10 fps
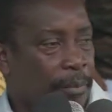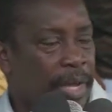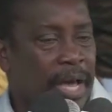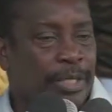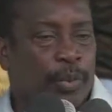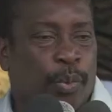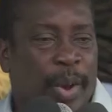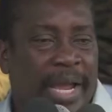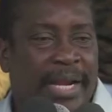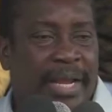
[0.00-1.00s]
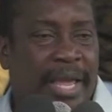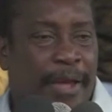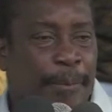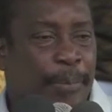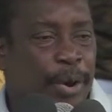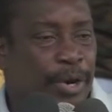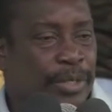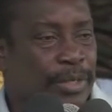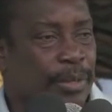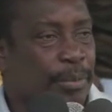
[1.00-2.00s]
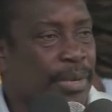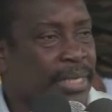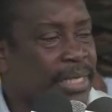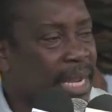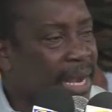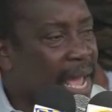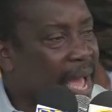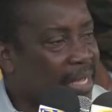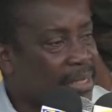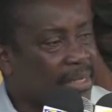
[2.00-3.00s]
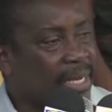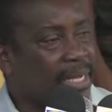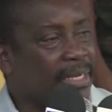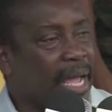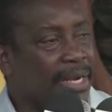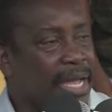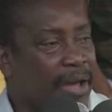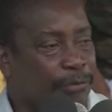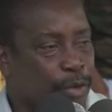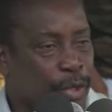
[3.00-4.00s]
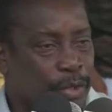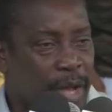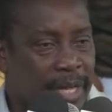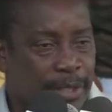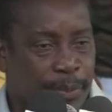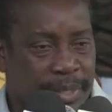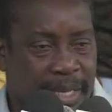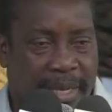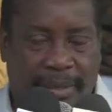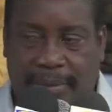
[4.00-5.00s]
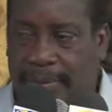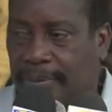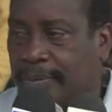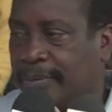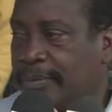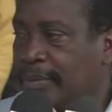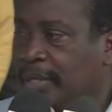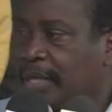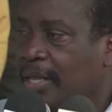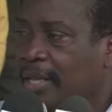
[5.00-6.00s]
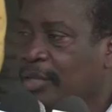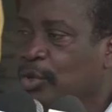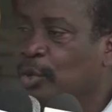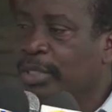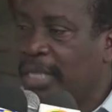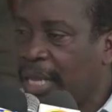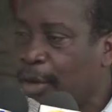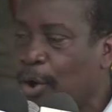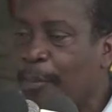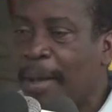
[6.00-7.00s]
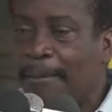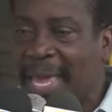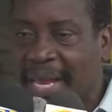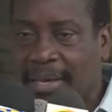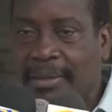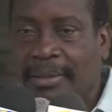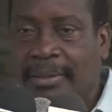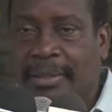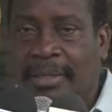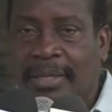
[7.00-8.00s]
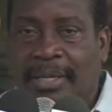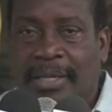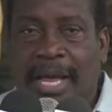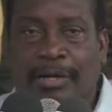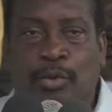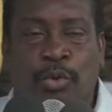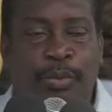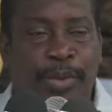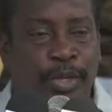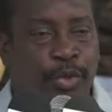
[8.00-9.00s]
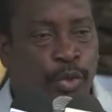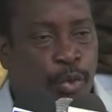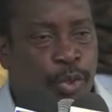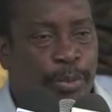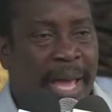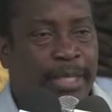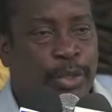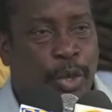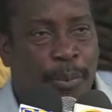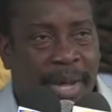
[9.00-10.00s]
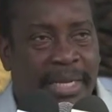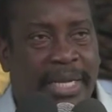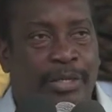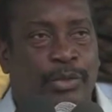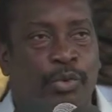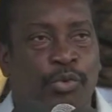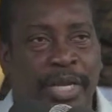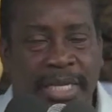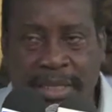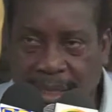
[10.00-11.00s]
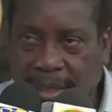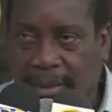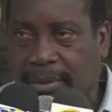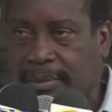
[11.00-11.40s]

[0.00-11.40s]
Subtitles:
Because when a person meets an accident and they have to go to hospital, you take up a bed that could be used by somebody else who really sick.